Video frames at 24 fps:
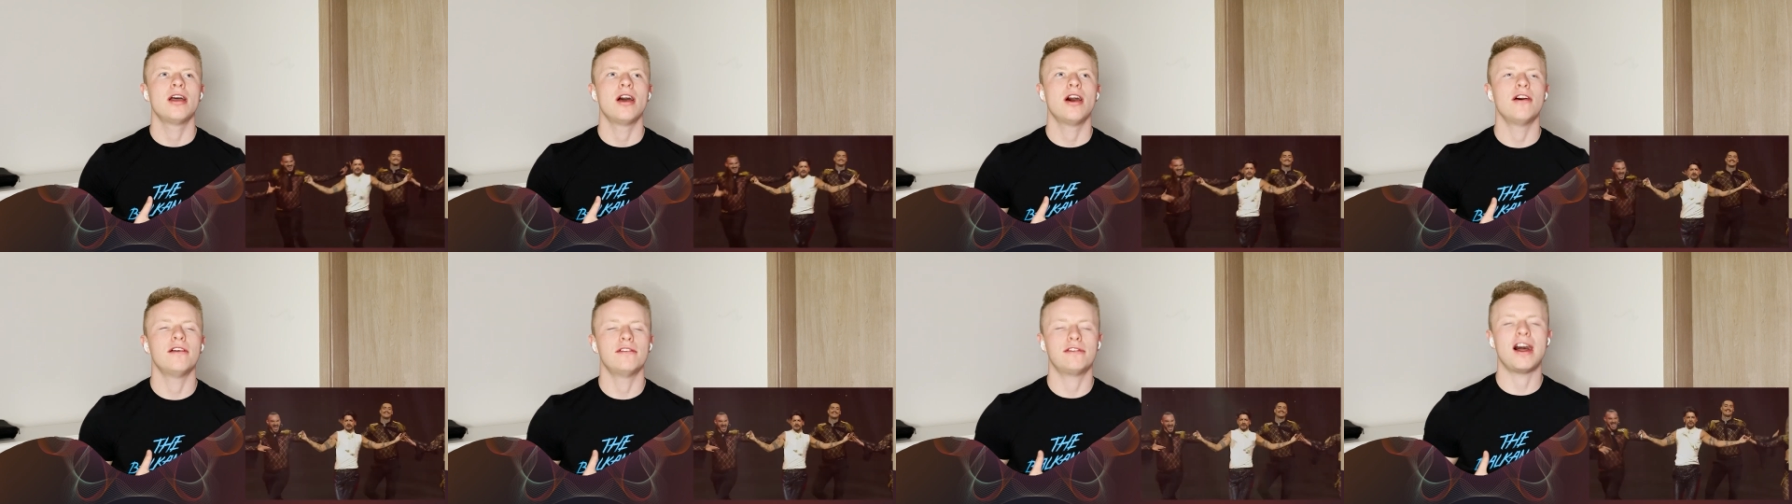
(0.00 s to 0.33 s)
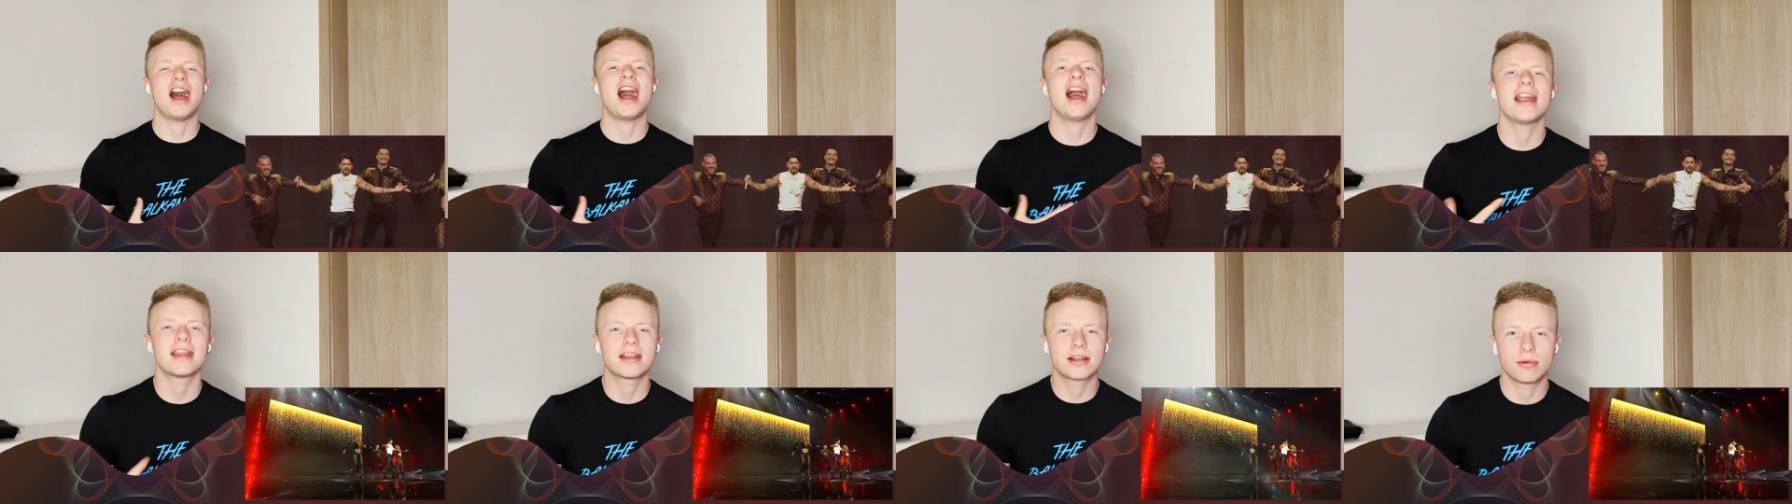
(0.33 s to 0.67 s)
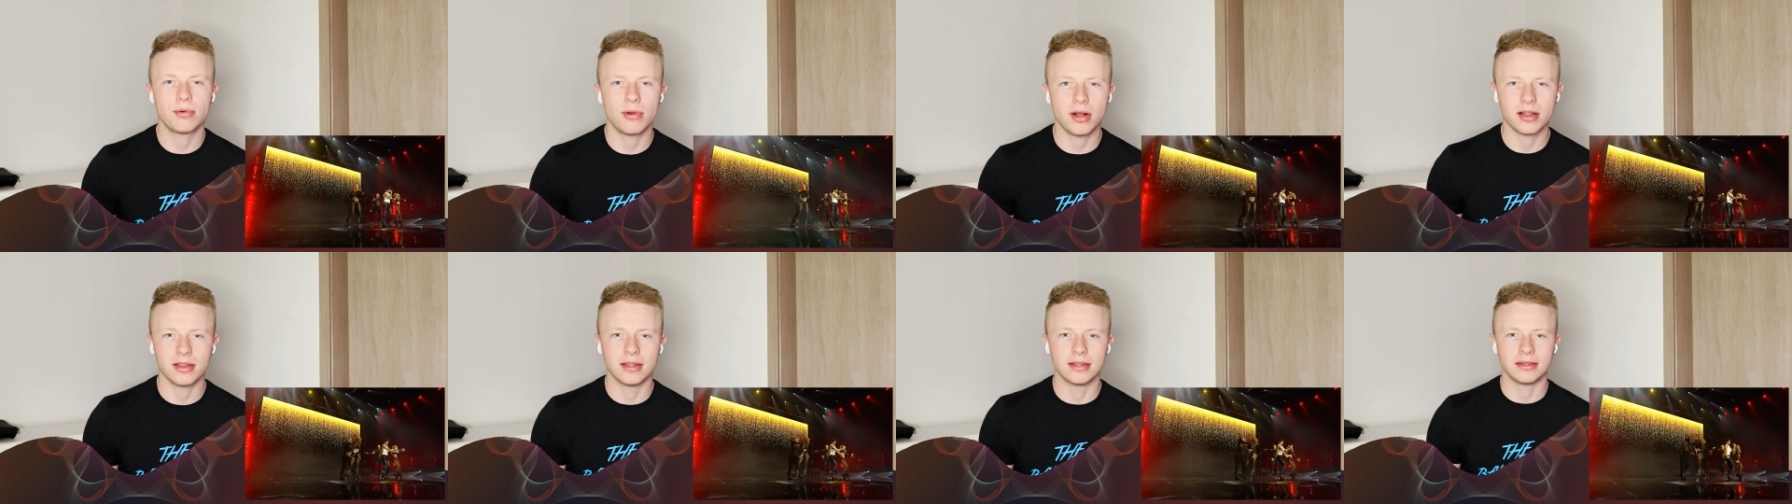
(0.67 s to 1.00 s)
of high
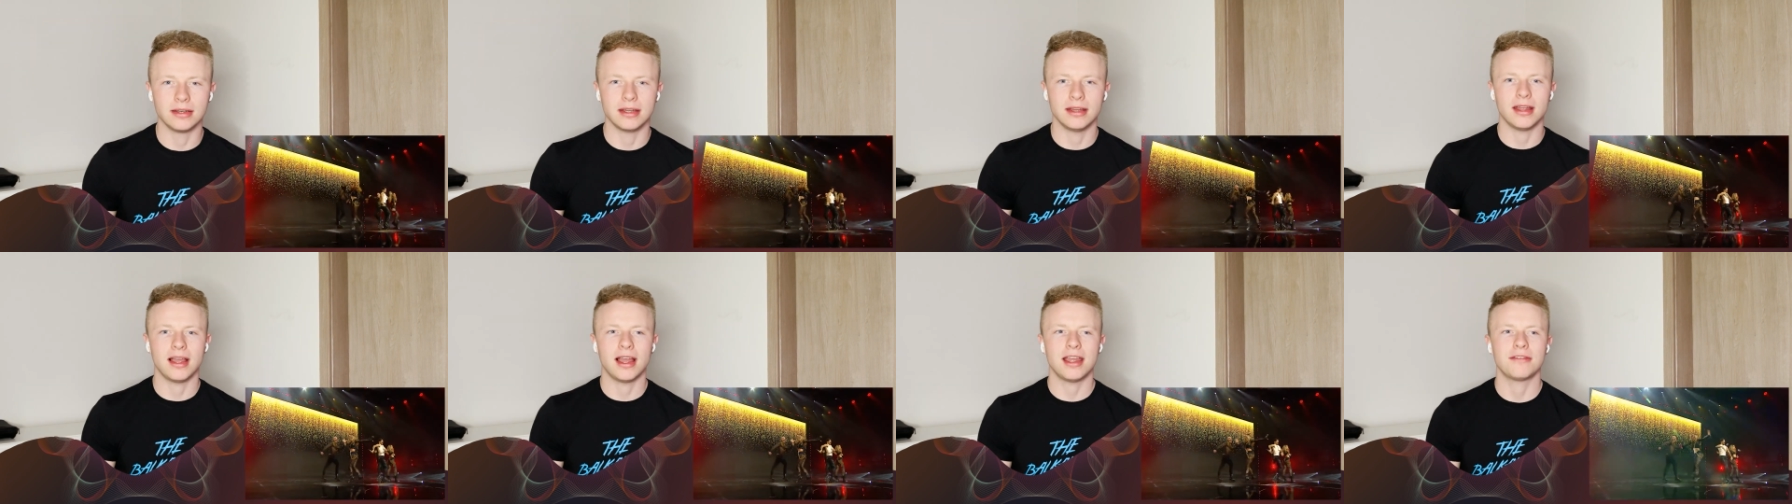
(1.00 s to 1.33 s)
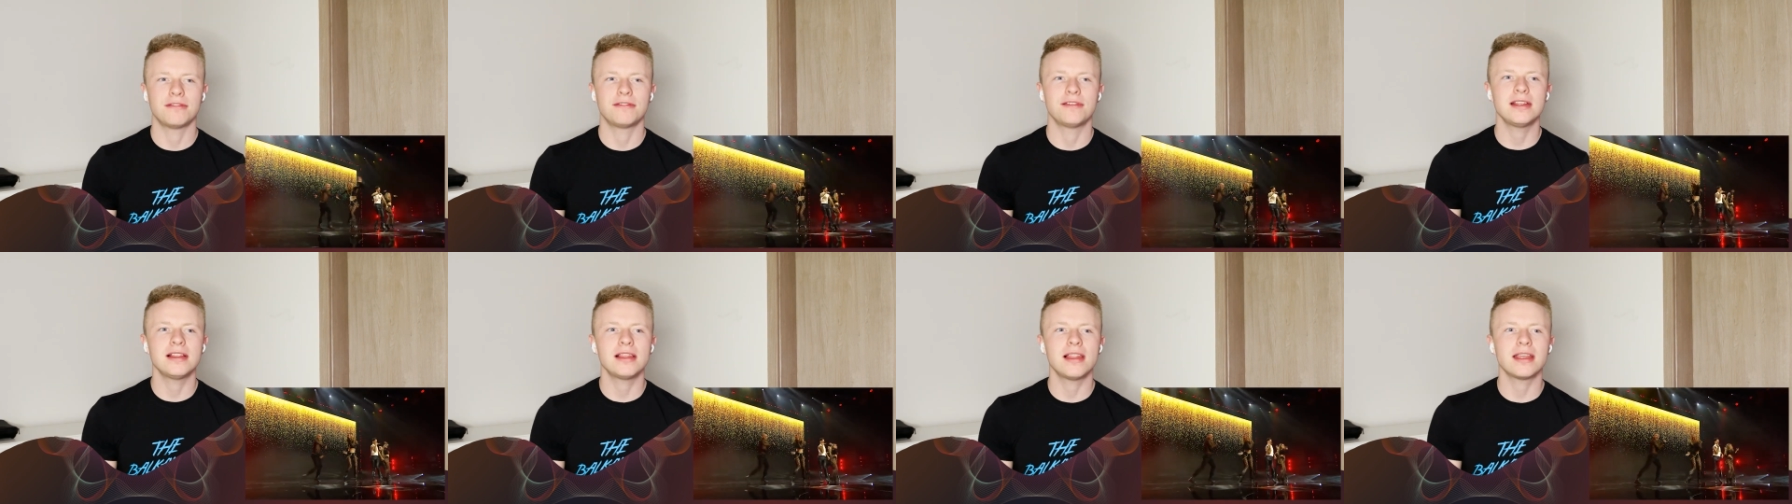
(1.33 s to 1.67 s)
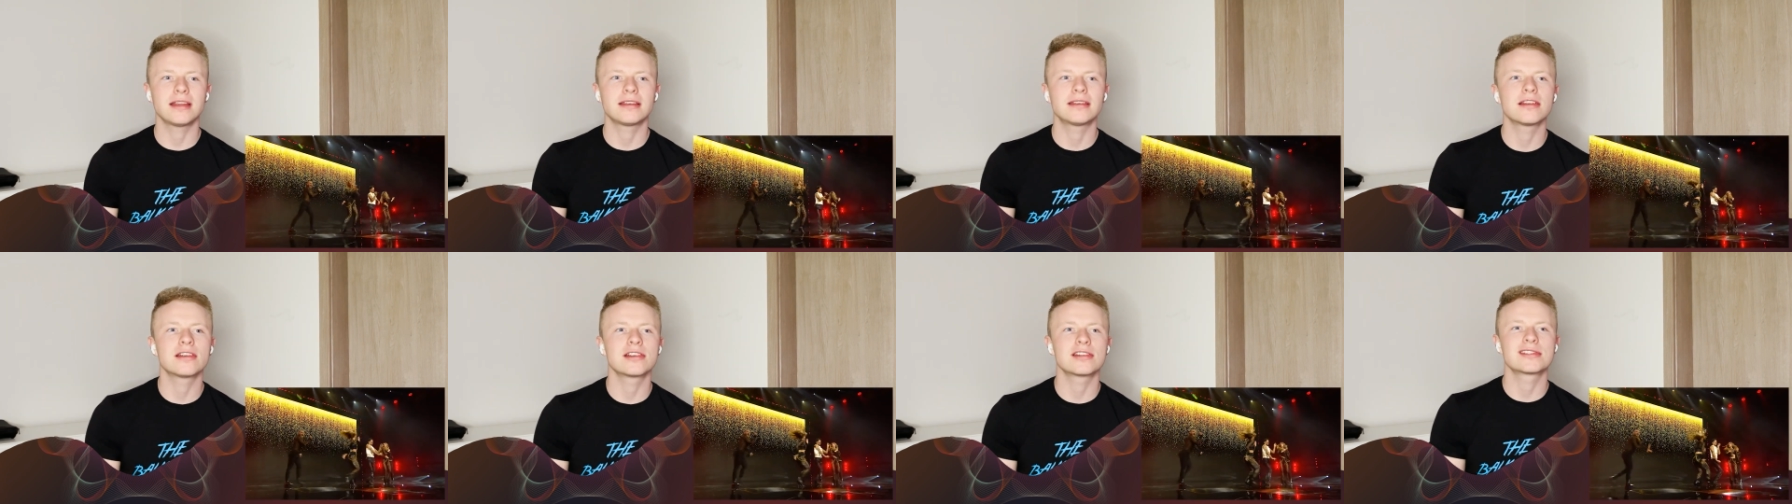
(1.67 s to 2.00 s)
quality. I feel
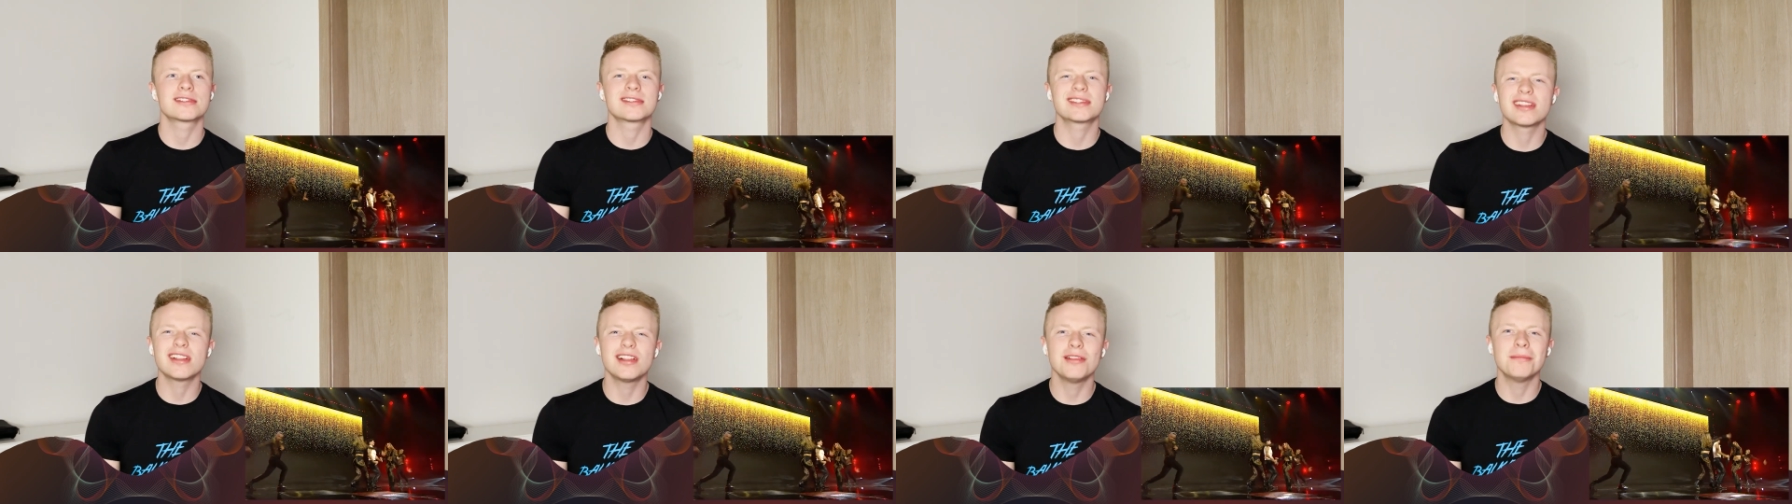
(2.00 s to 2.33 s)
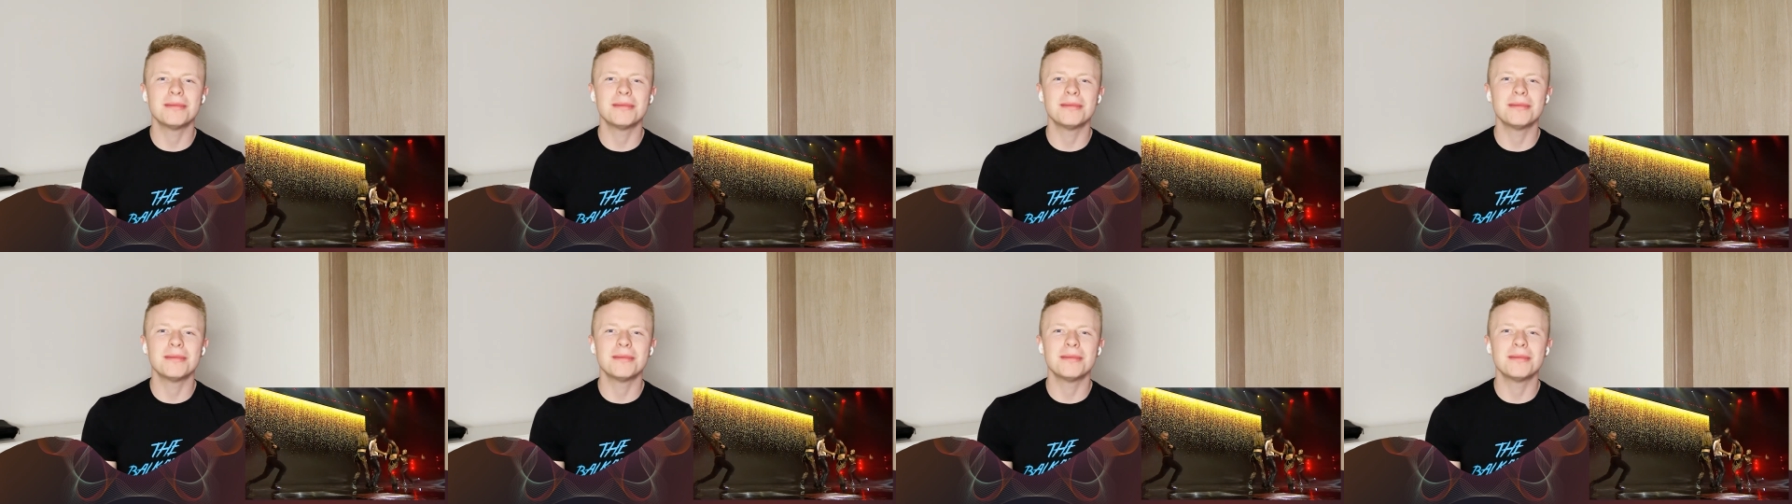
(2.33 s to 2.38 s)
like they're still